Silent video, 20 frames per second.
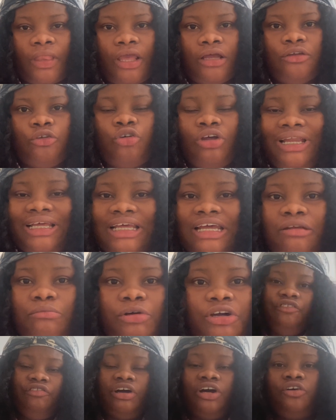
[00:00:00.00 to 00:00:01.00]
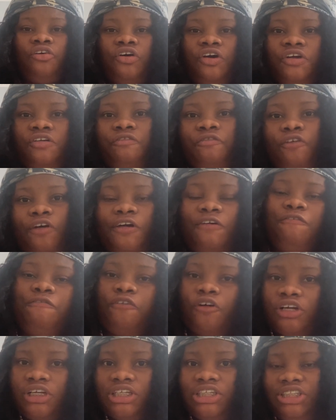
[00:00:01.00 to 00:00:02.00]
Don't let anybody, if you're going for a
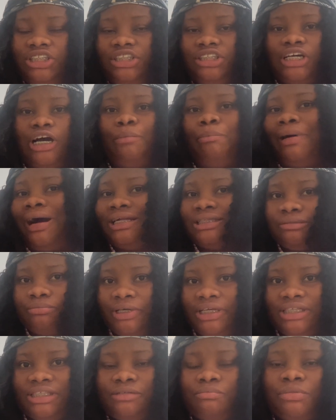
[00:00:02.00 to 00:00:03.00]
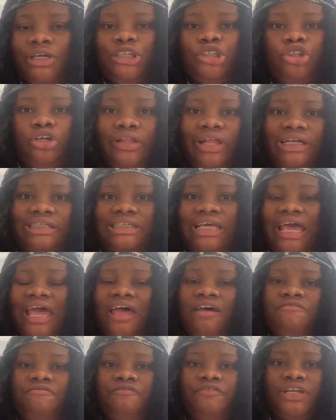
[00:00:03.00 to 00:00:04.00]
furnished apartment, make sure that
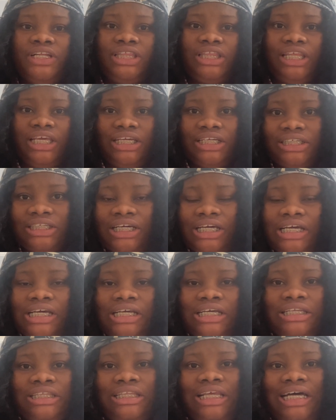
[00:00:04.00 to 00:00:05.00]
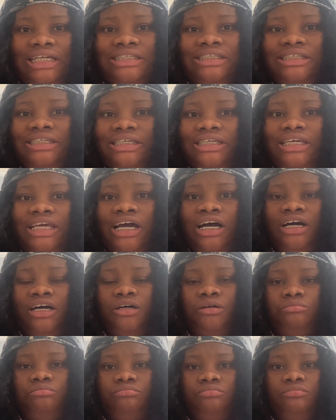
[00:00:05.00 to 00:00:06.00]
everything that the
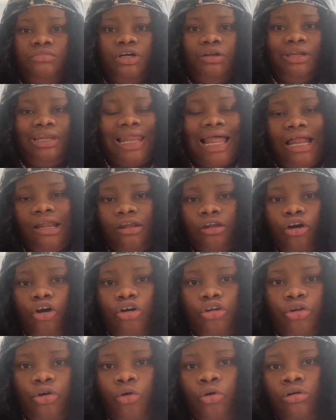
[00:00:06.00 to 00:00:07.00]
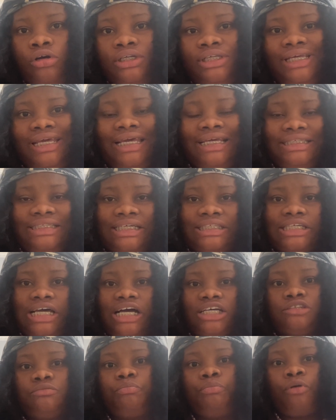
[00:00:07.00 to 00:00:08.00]
landlord or the agent
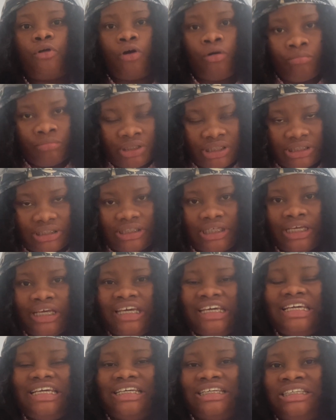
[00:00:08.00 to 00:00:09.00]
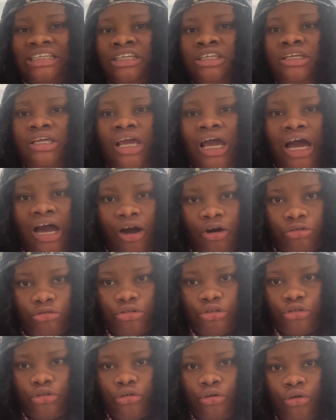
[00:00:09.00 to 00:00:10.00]
has promised is in the
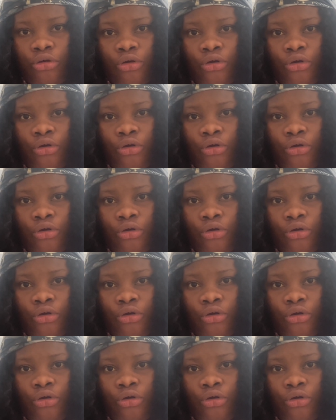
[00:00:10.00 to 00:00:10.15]
house.